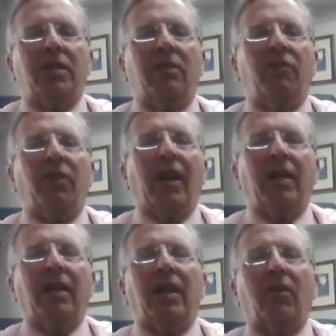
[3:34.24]
is
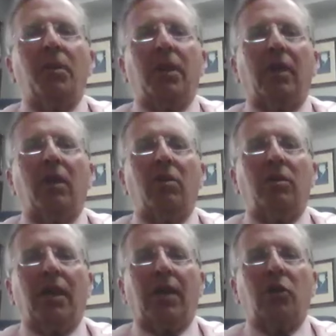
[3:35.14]
defined in Government
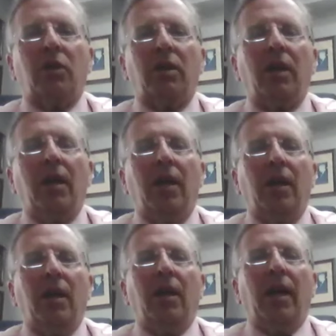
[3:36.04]
Code Section
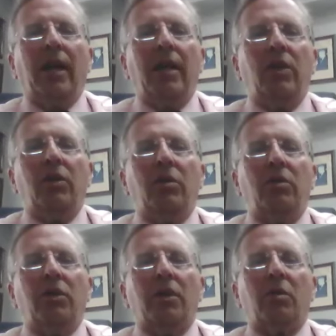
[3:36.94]

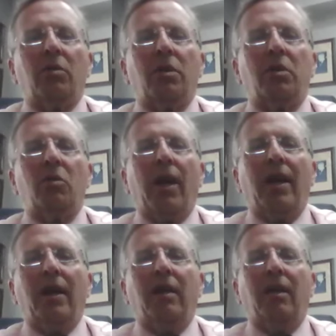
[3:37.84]

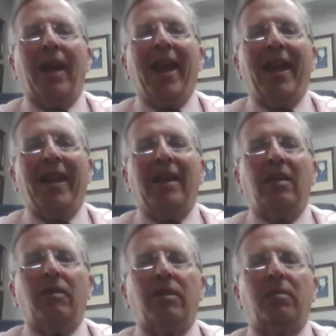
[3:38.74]
82028A
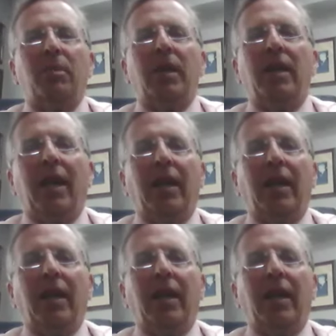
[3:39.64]
to mean